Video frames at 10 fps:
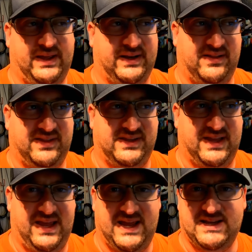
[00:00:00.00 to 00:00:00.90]
and I
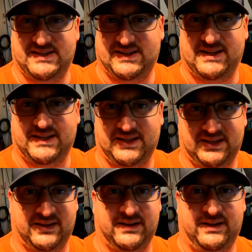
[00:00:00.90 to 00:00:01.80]
think
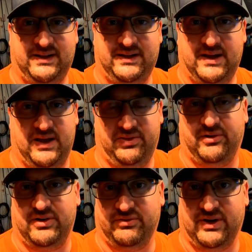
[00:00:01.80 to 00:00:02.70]
18 at
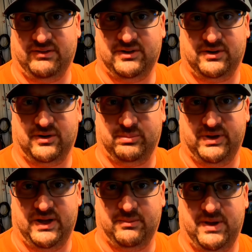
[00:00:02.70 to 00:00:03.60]
3,500
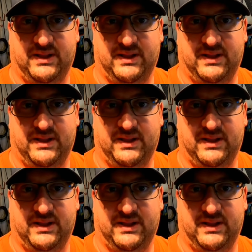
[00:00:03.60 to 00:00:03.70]
RPM.